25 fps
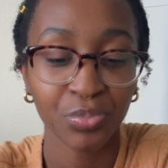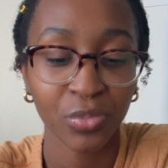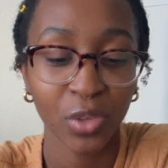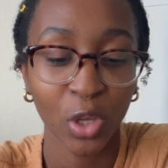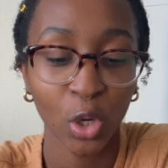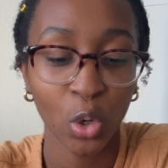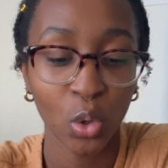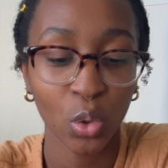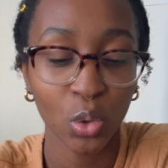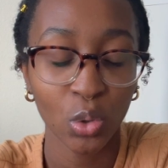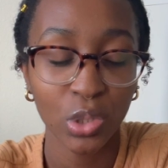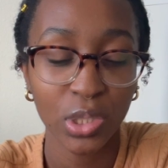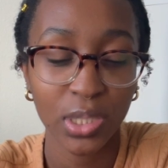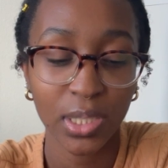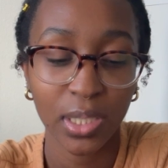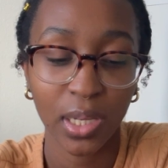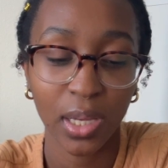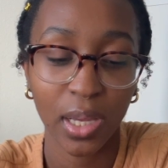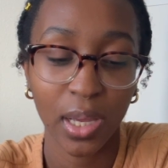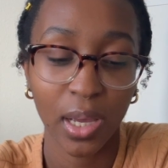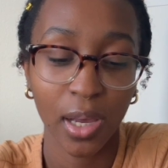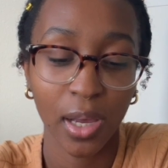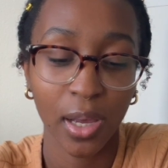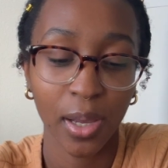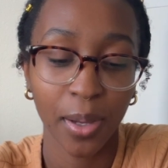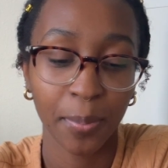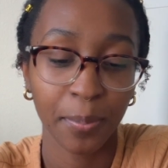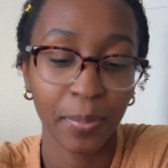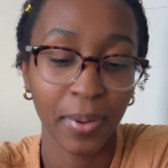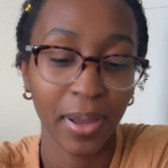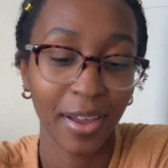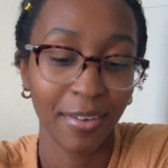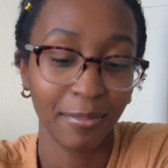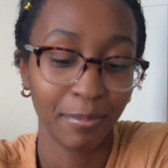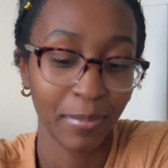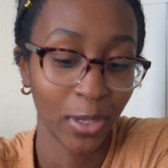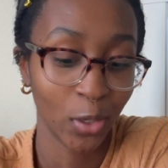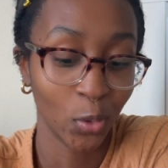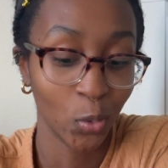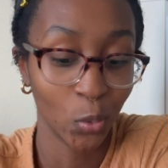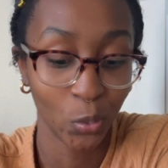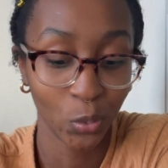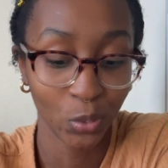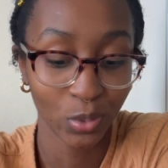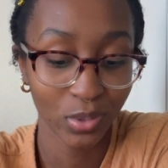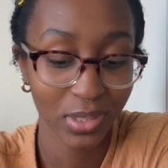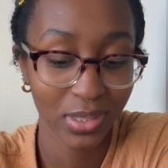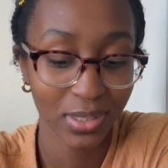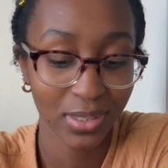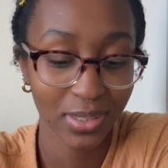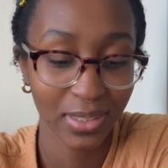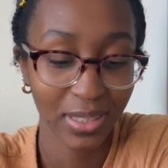Goals, have my goals.